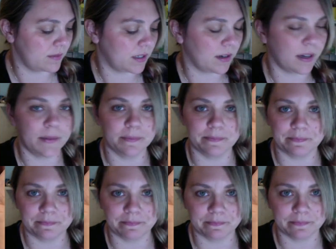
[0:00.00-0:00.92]
All right,
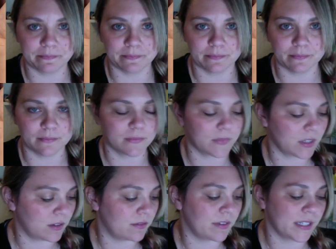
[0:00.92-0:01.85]

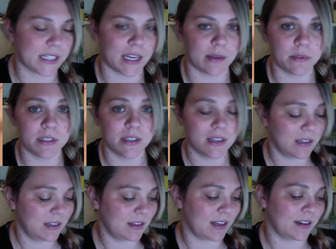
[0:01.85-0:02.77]
fun times.
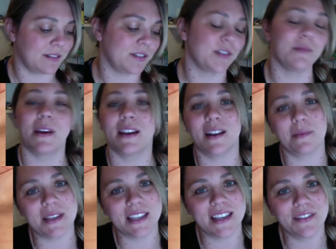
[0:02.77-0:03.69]
Now, you may not
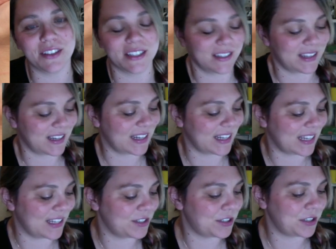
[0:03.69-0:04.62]
be given an
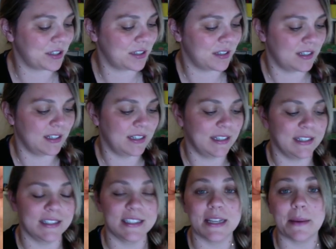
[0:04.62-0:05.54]
inch
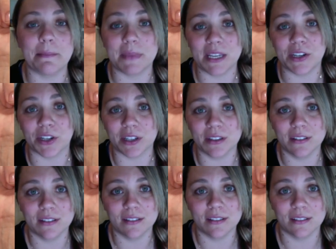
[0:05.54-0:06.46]
to meter
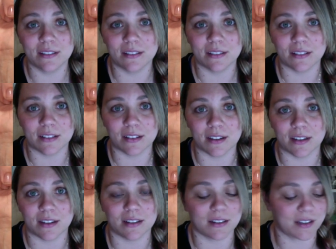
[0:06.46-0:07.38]

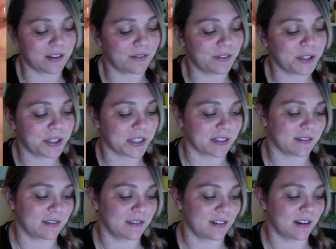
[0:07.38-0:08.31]
uh, conversion
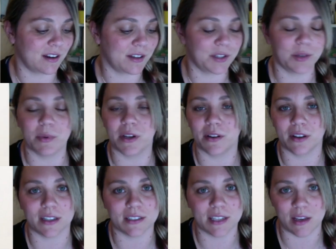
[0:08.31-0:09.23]
on your
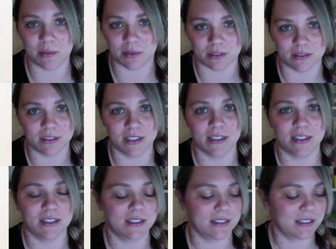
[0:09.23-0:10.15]
periodic table.
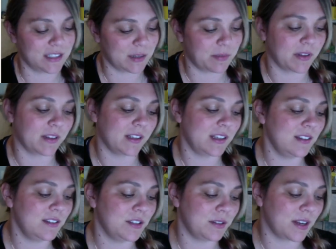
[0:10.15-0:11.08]

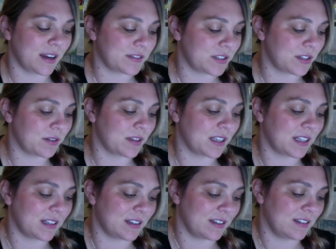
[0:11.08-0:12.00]
Typically, you'd have to know that
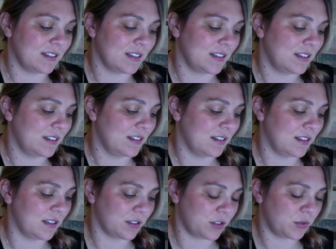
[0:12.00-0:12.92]

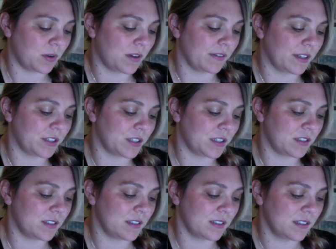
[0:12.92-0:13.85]
there's 12
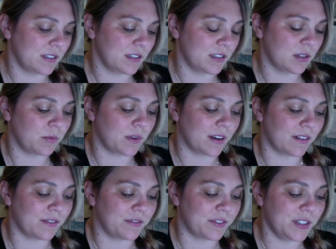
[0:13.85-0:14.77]
inches to one
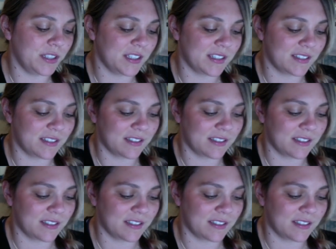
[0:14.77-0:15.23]
foot,